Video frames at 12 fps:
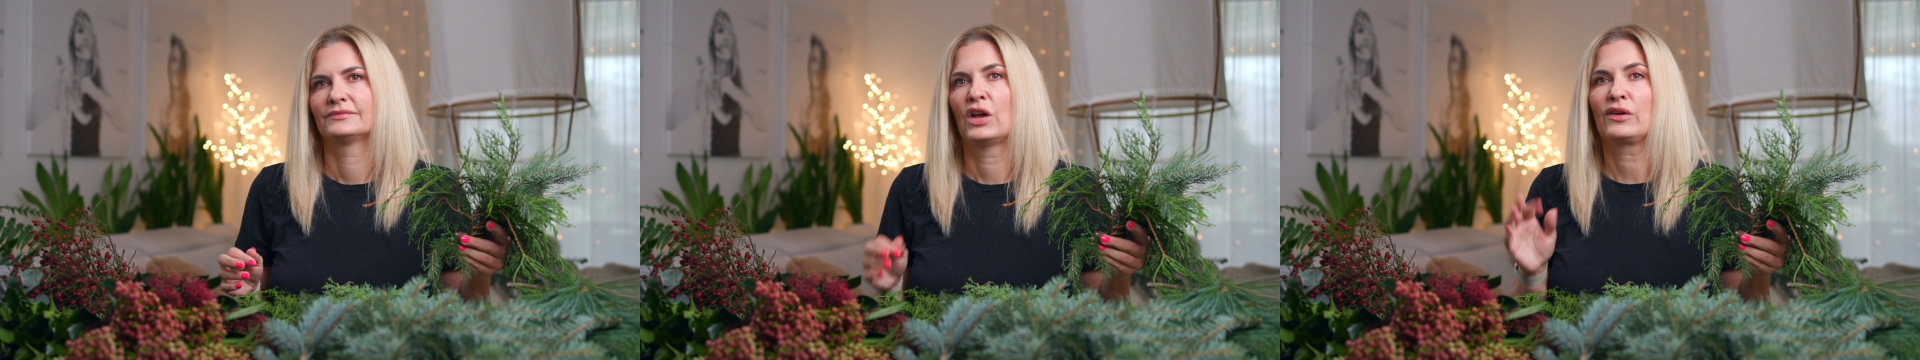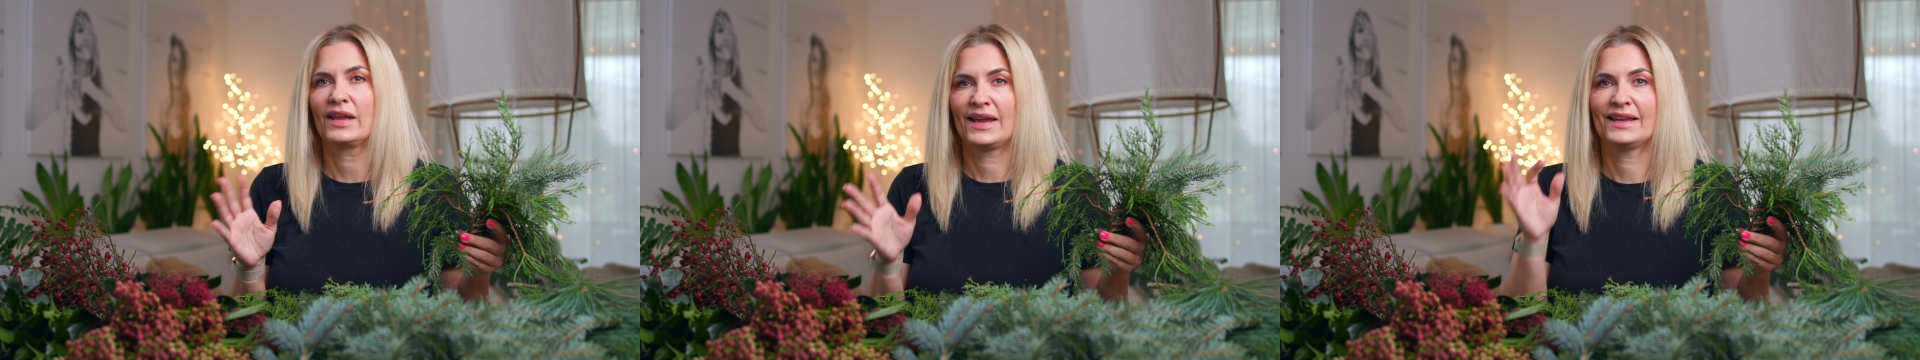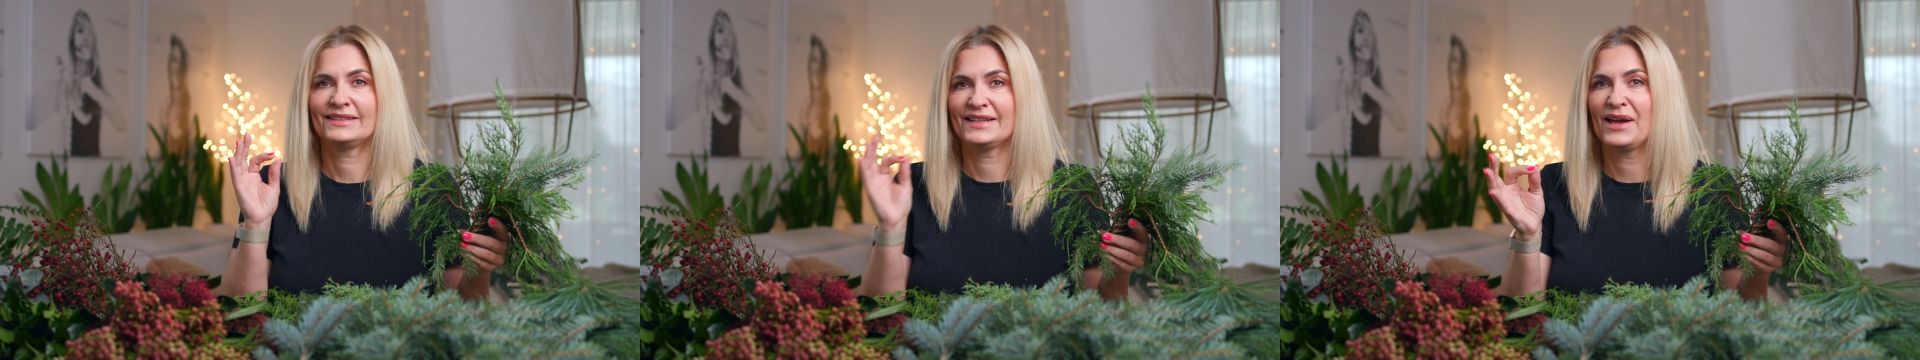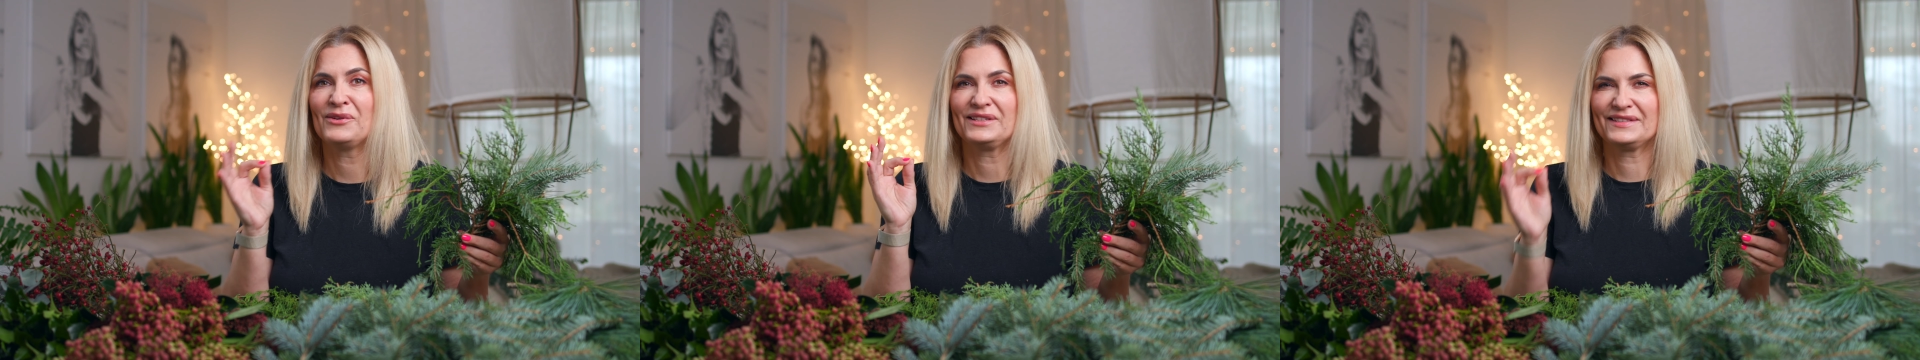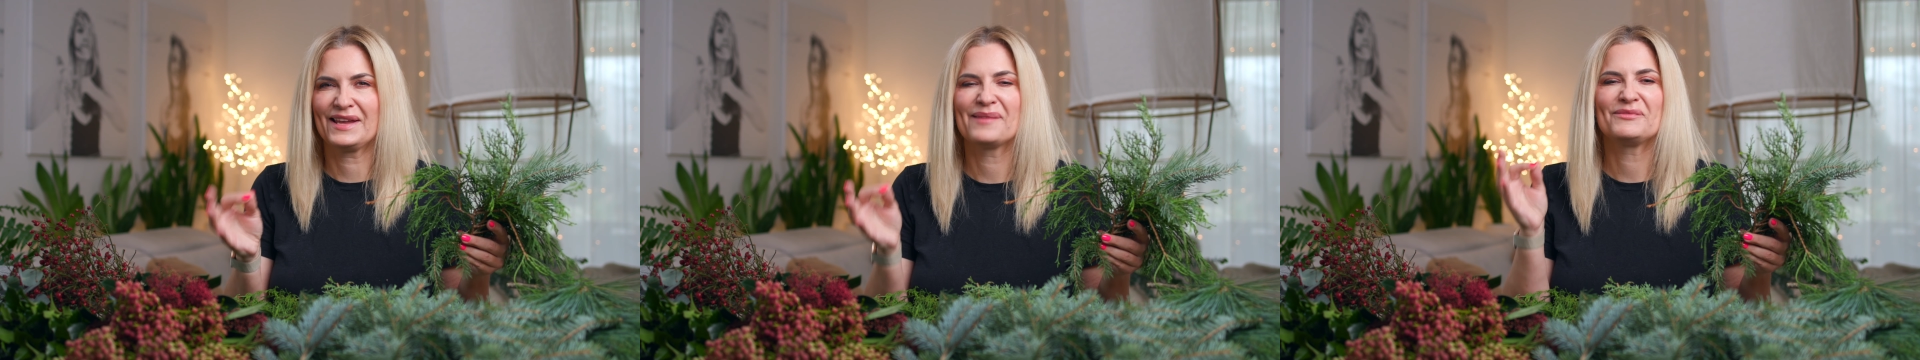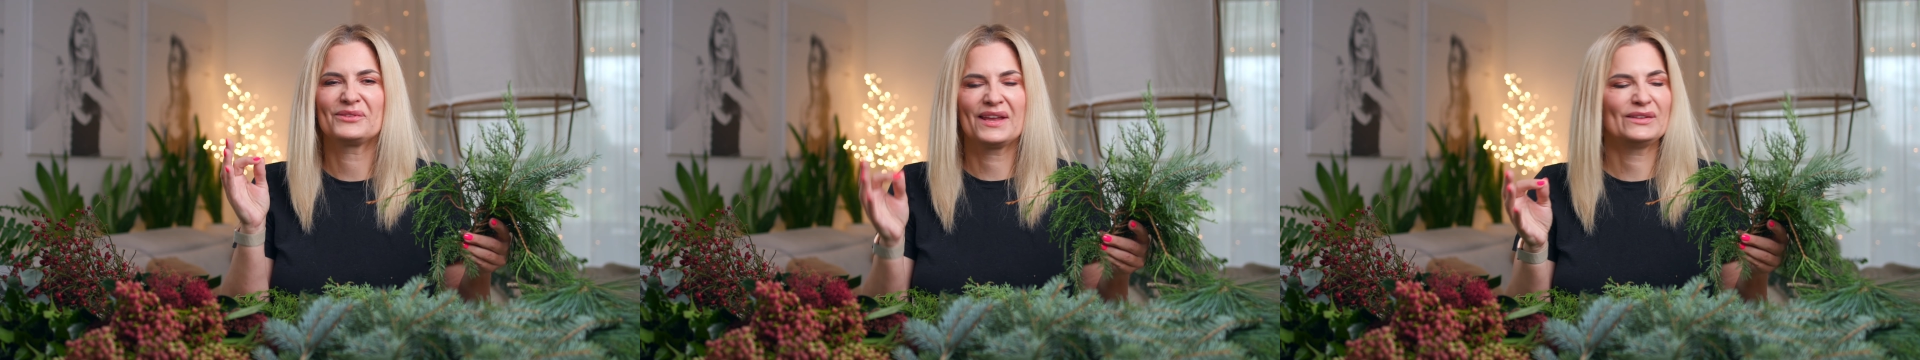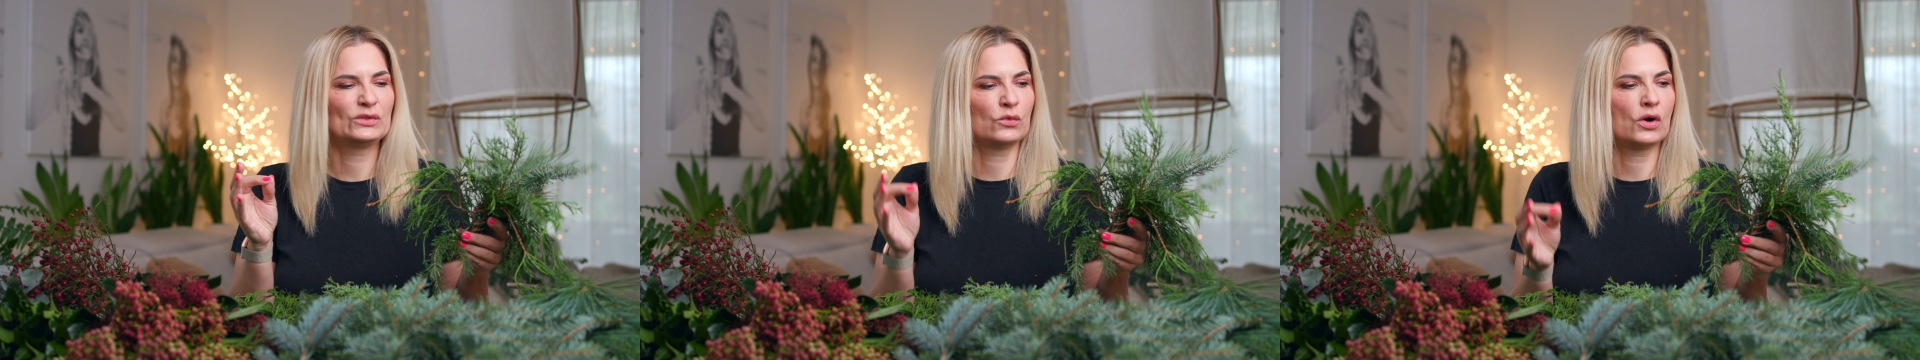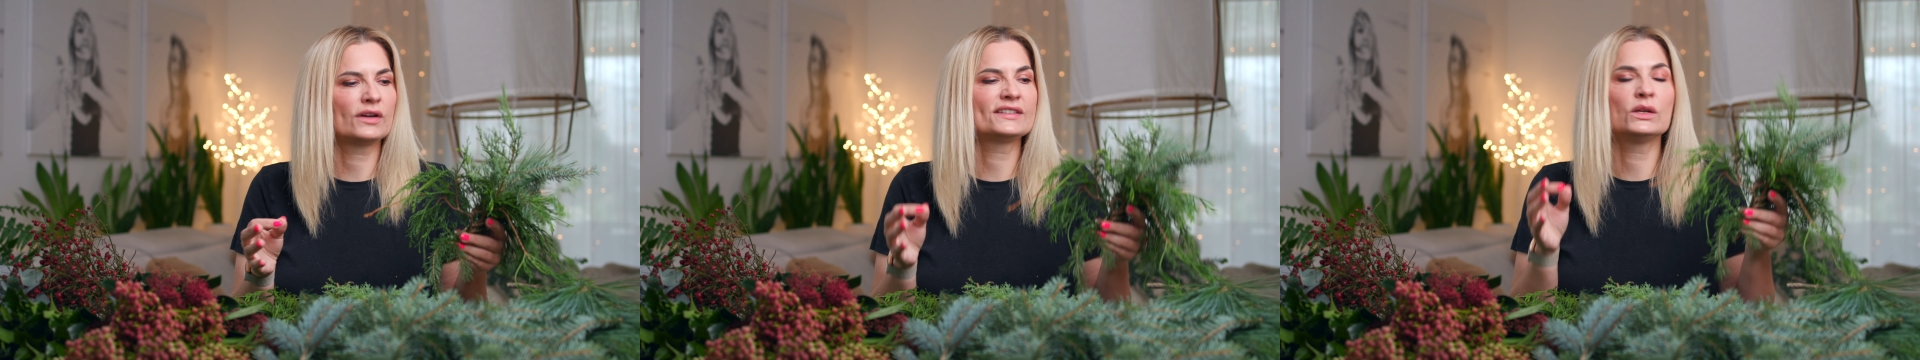Okay guys, now it's time to get to work.